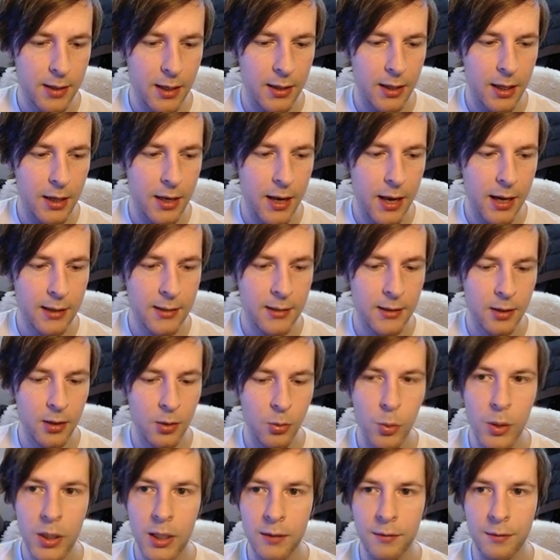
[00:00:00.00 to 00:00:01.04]
and then next turn
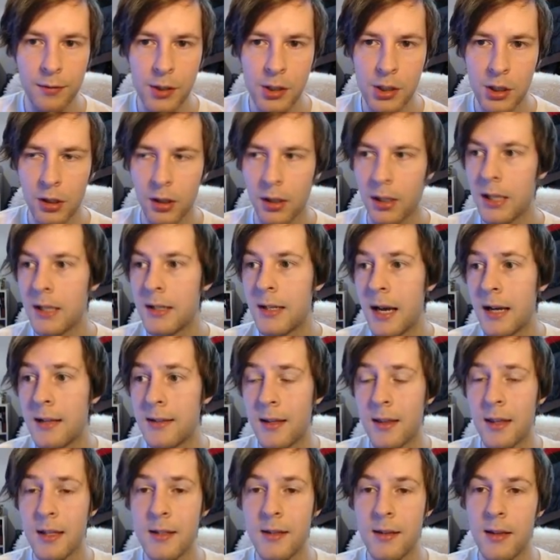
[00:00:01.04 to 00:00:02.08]
we can for sure
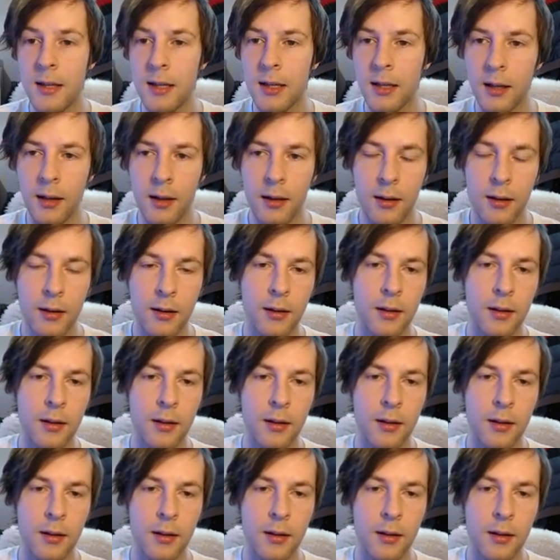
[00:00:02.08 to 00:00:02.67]
contest this thing.